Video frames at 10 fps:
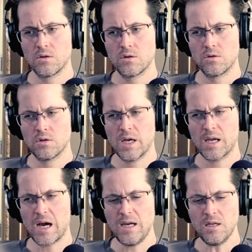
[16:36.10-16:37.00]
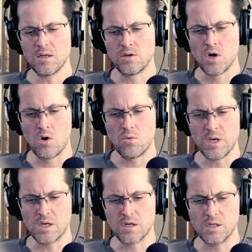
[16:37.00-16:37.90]
You're like, I didn't know we
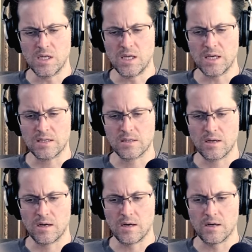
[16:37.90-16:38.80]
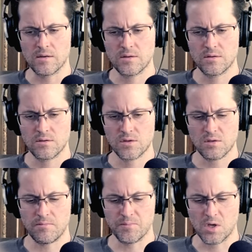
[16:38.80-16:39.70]
could get
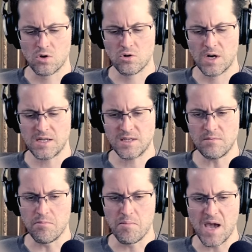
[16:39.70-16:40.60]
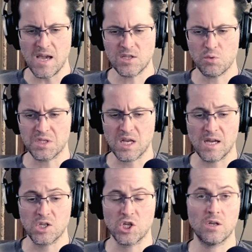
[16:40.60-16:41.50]
some crazy bass with
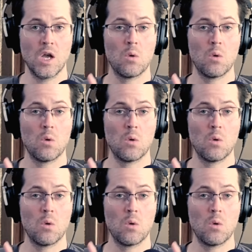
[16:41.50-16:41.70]
tension.